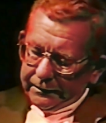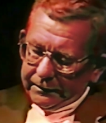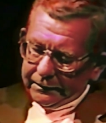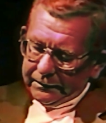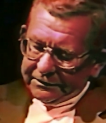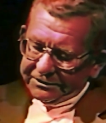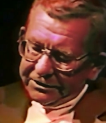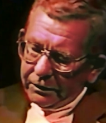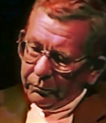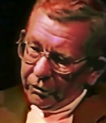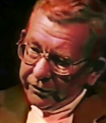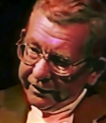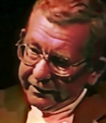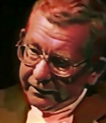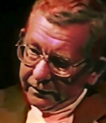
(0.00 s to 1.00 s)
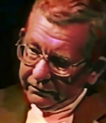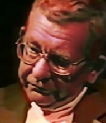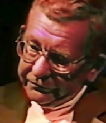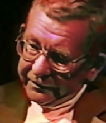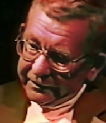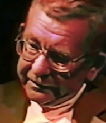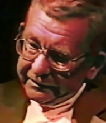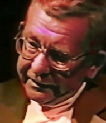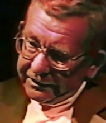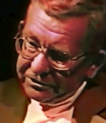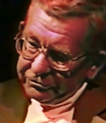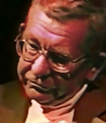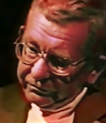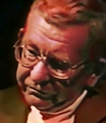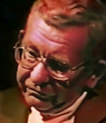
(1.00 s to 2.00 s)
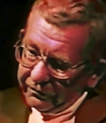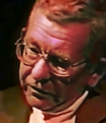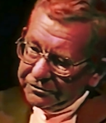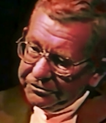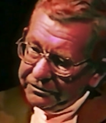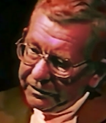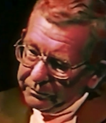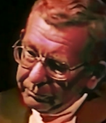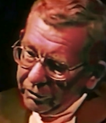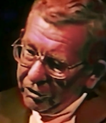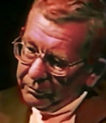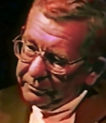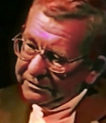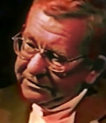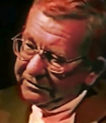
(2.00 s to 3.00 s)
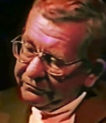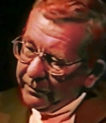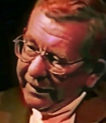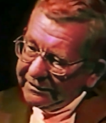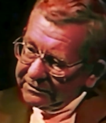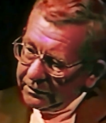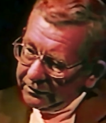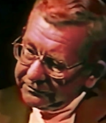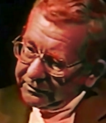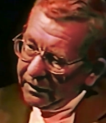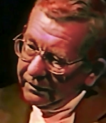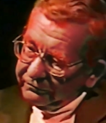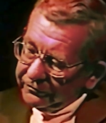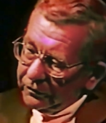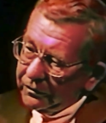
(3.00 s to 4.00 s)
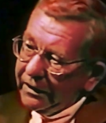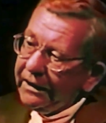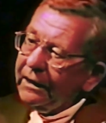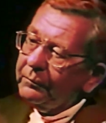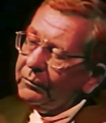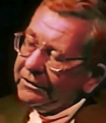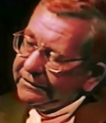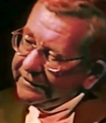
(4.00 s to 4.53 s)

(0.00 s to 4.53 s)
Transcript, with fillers: a summary of the nature and function and purpose of Maslow-Toffler.